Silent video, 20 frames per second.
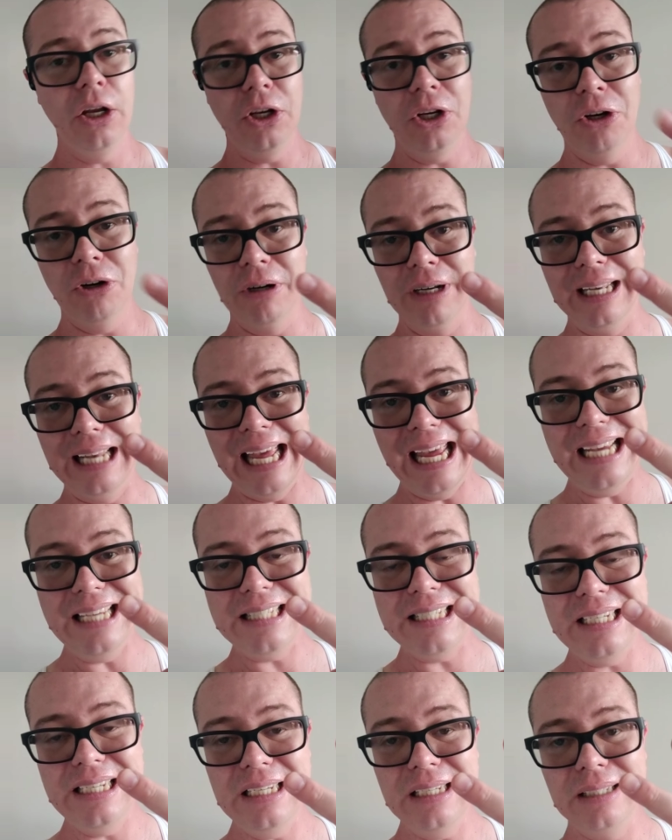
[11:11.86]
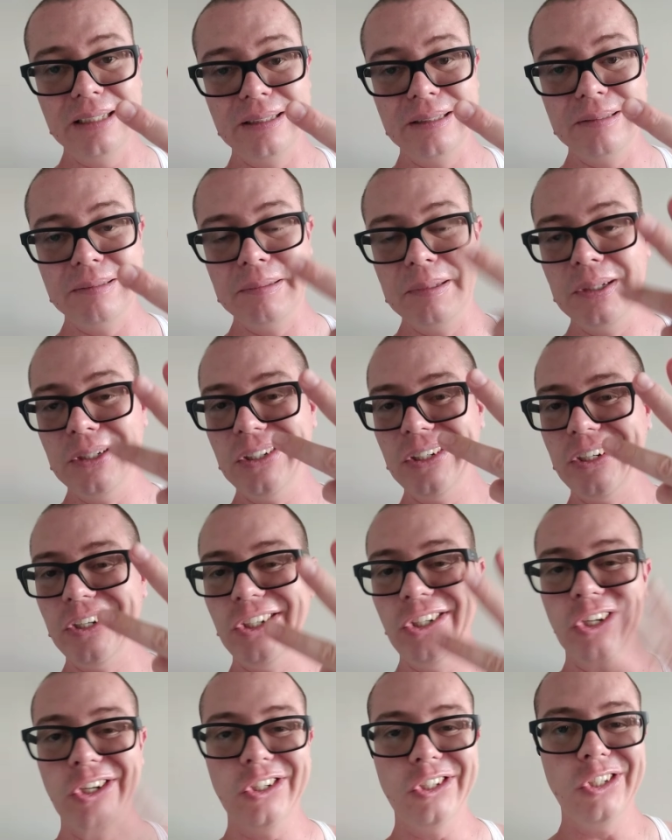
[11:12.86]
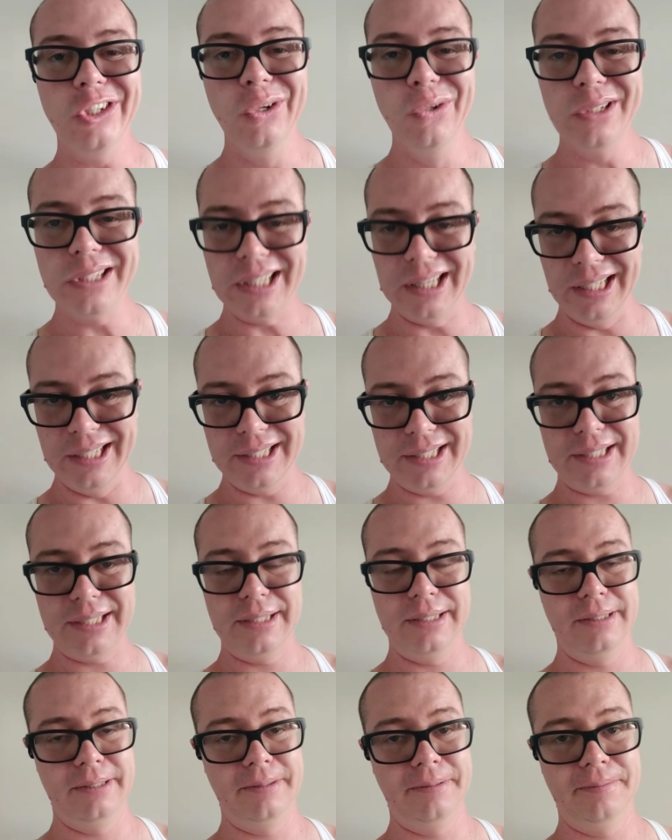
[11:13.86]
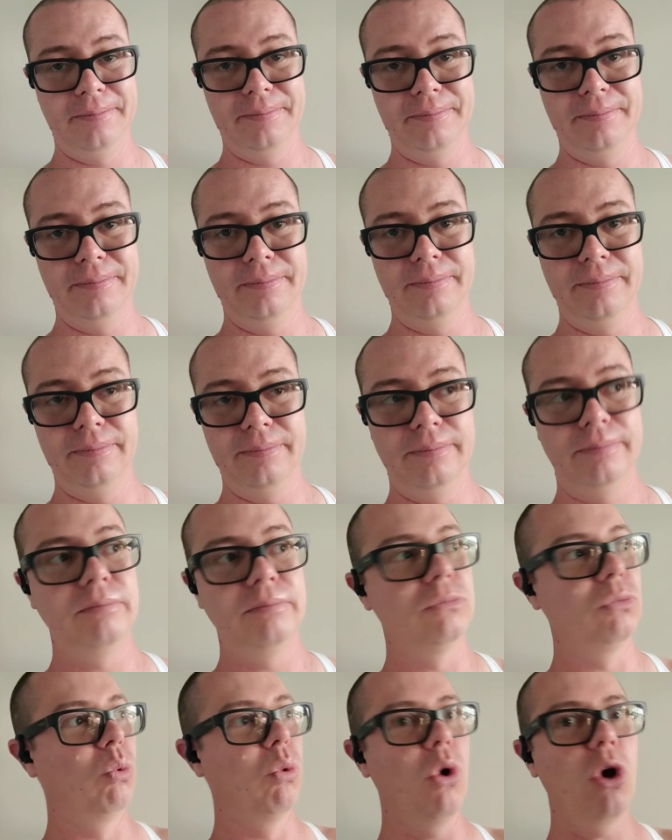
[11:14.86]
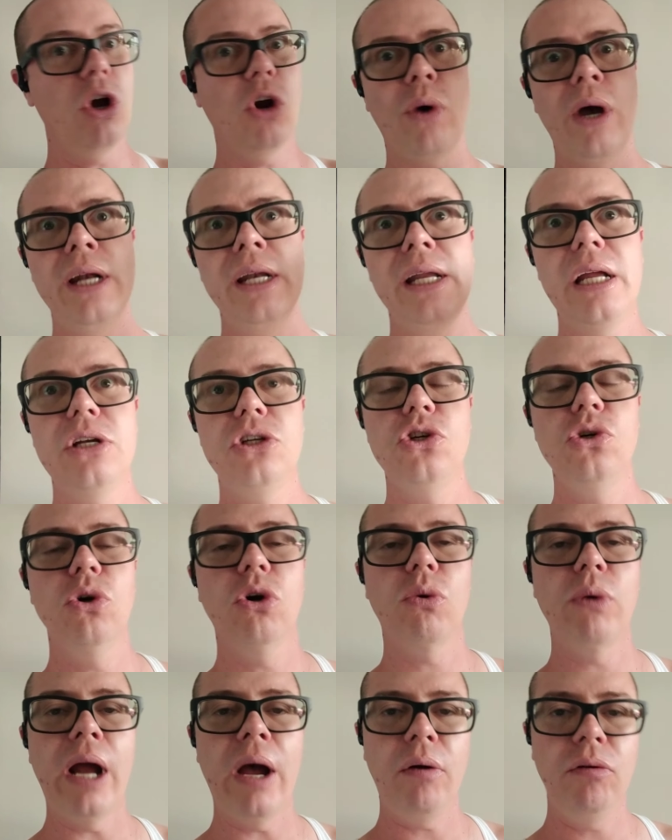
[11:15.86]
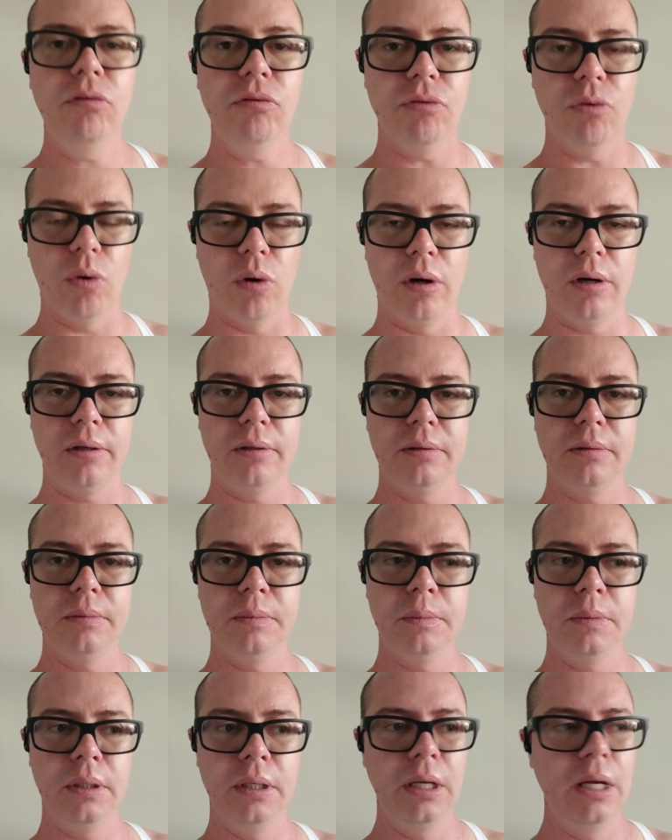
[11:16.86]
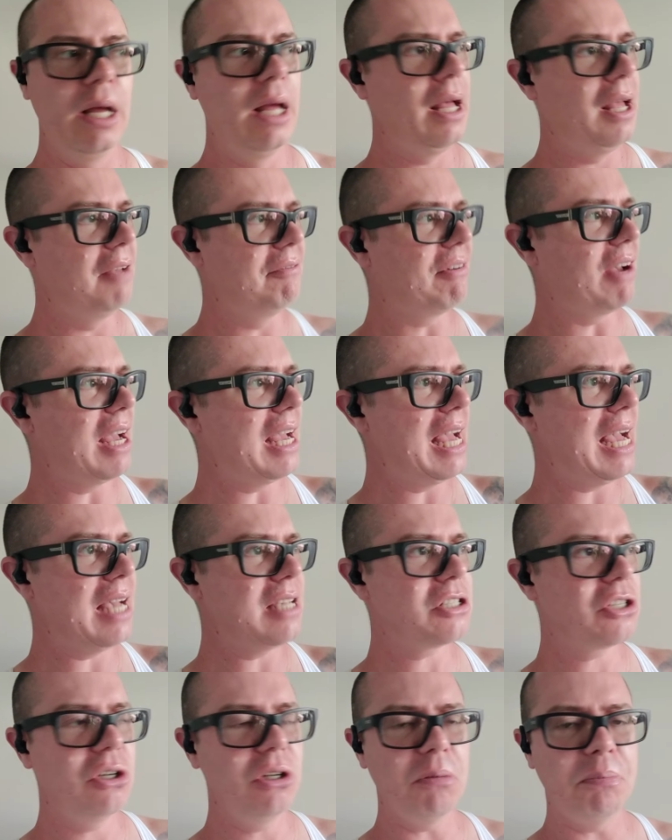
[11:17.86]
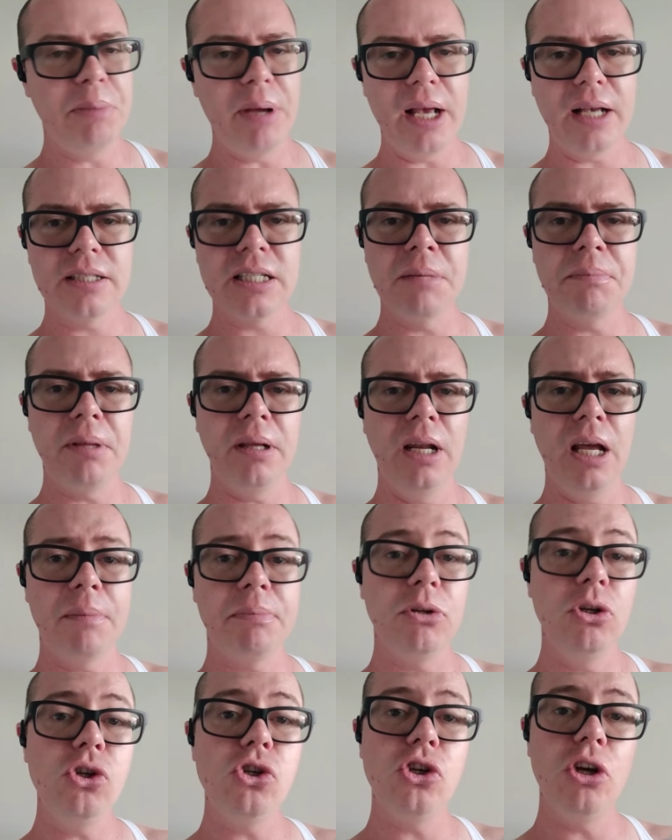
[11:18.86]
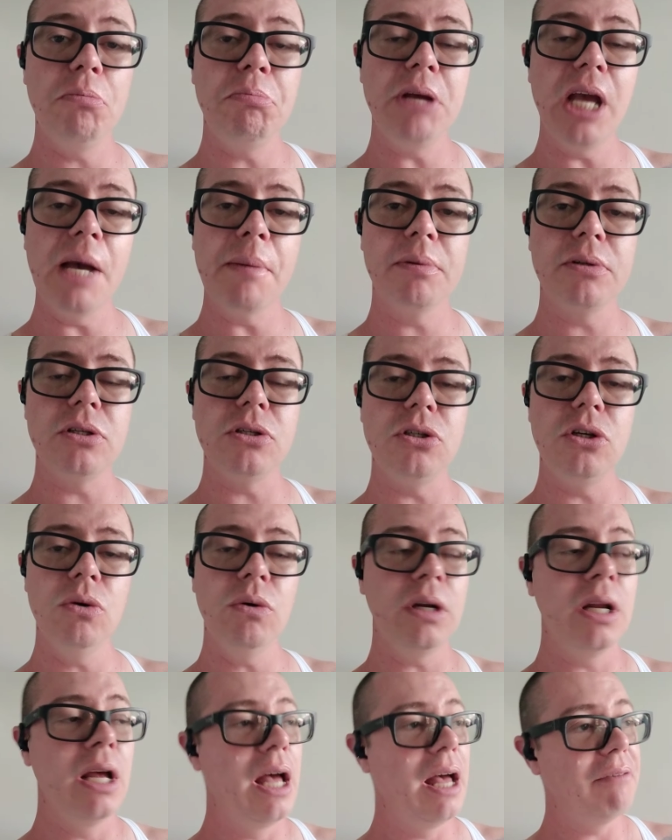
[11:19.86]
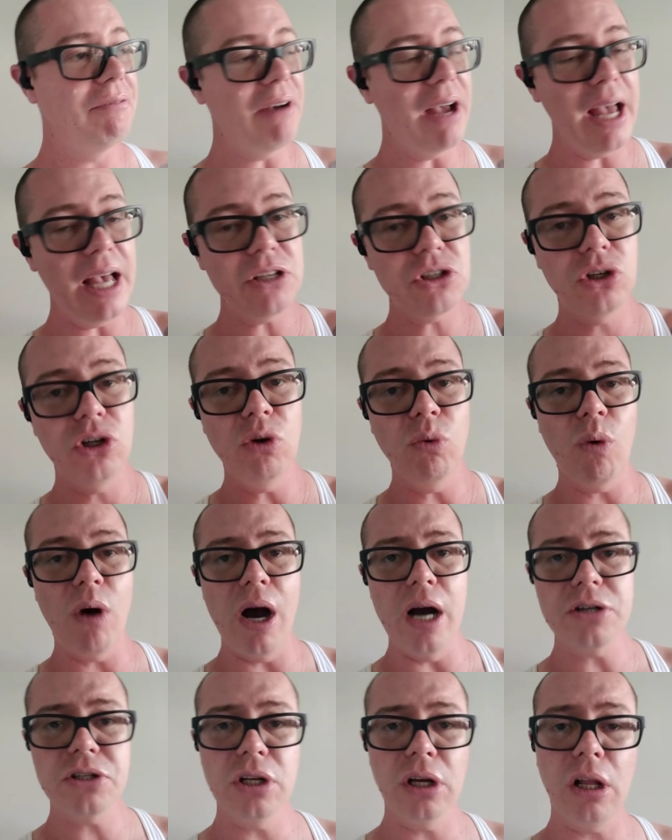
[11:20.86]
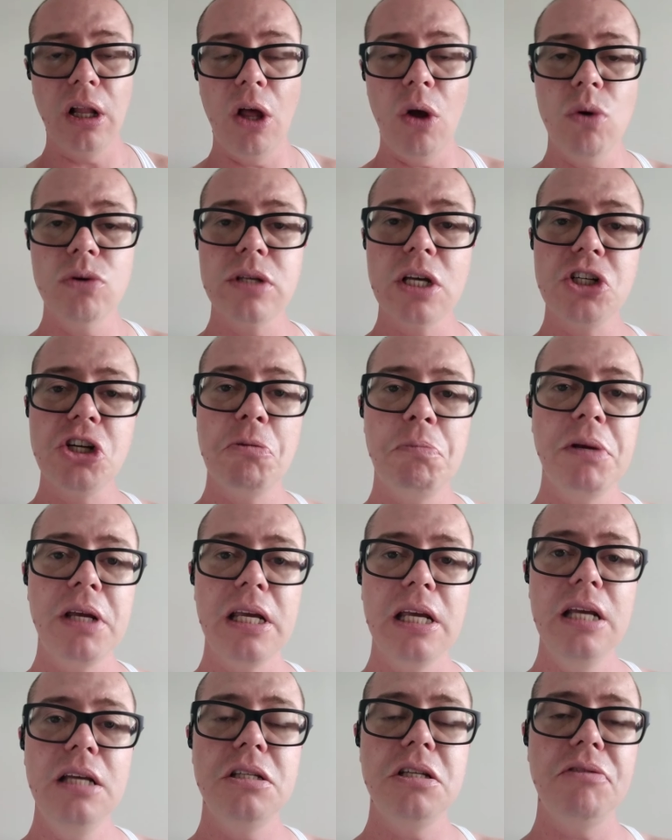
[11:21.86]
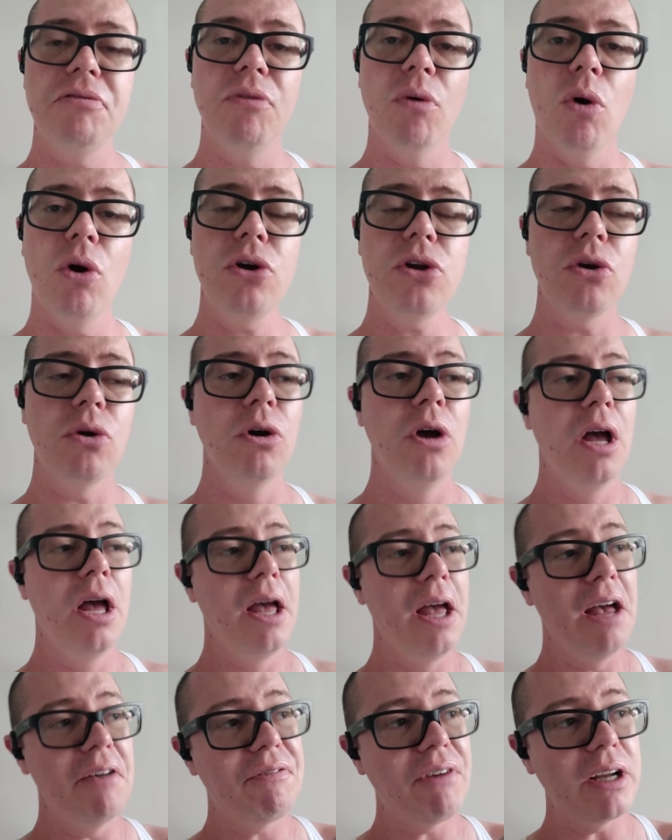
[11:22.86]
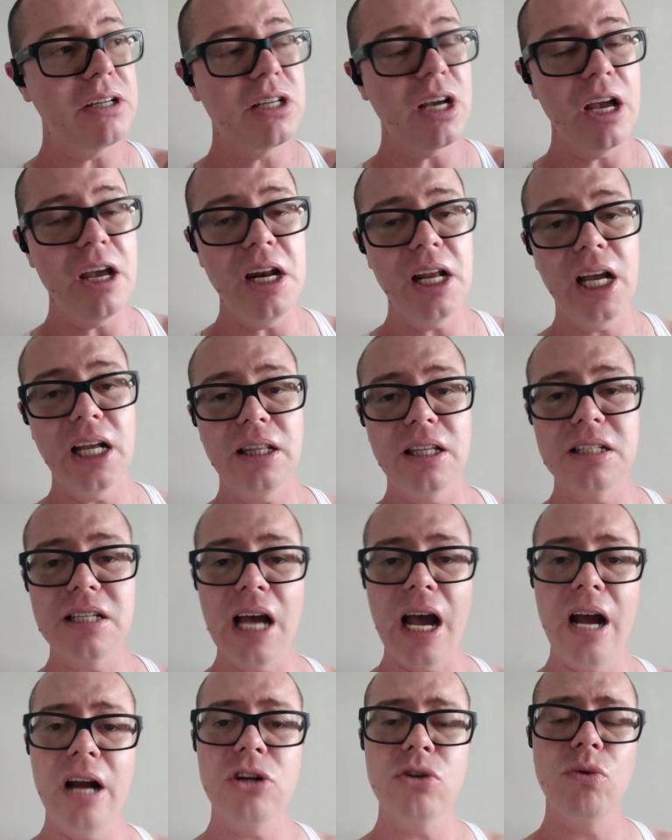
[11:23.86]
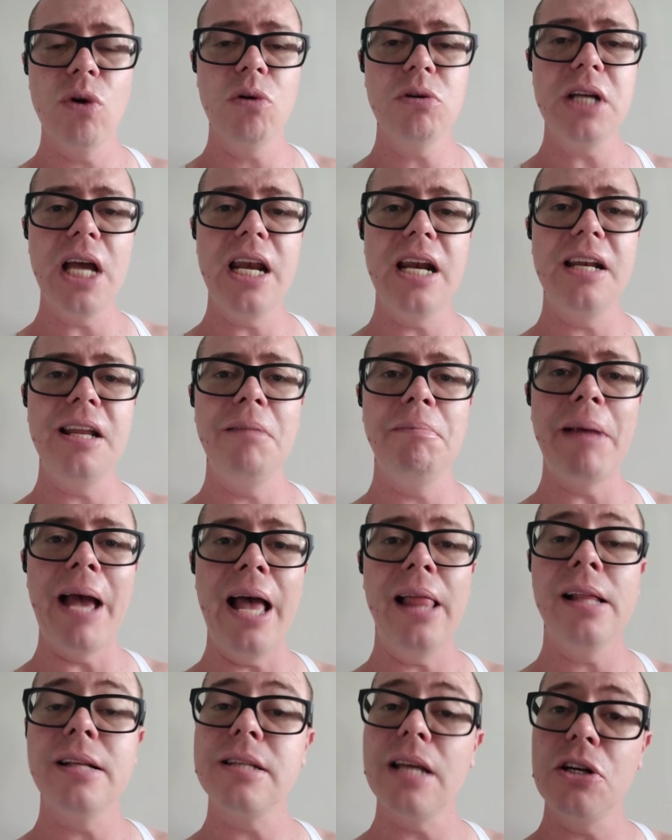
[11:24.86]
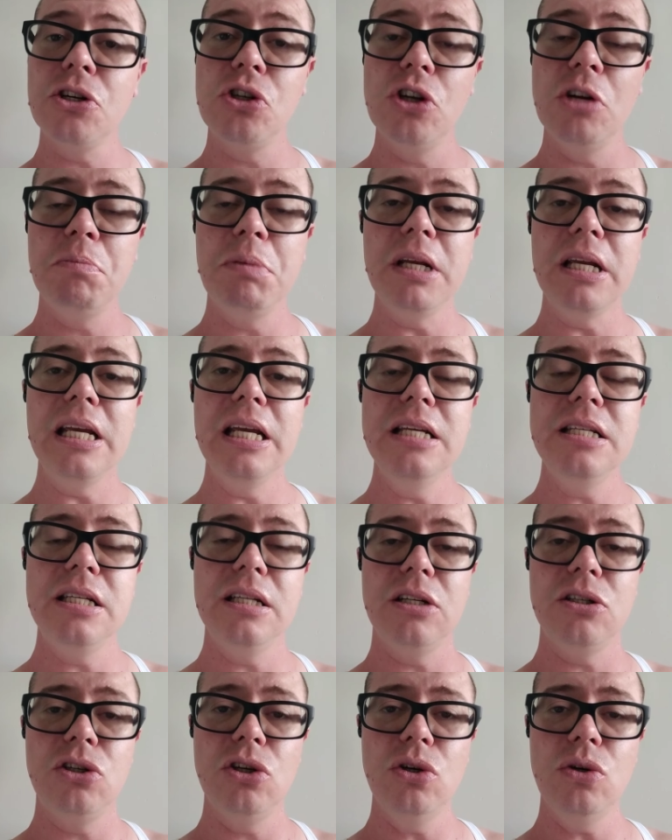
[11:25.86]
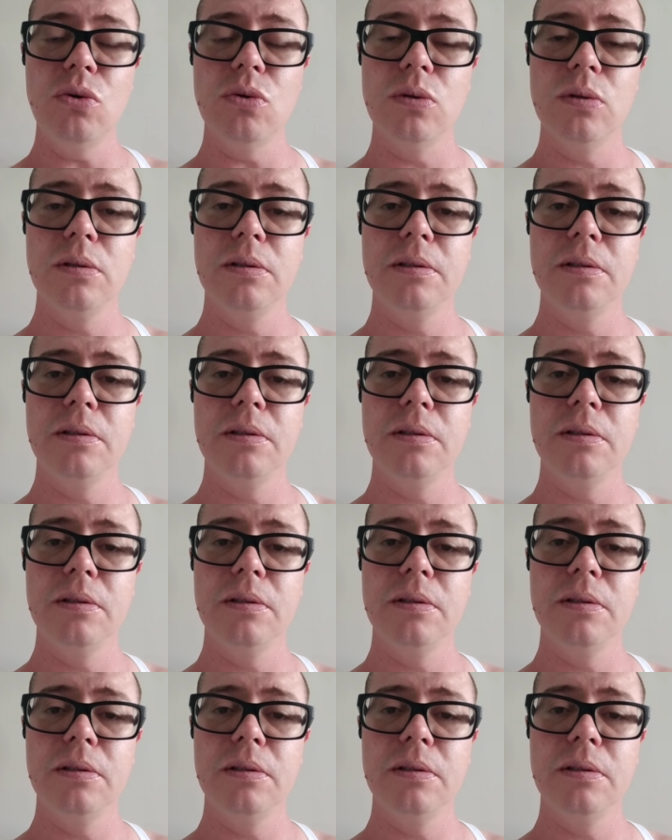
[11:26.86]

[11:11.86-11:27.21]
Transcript: You're lazy. You're useless. What do I need you around for? If I ask you to pick something up, you should be able to do it. If I ask you to wash the clothes, that should be easy for you. If I tell you to get the tires rotated and balanced, that should be easy to do.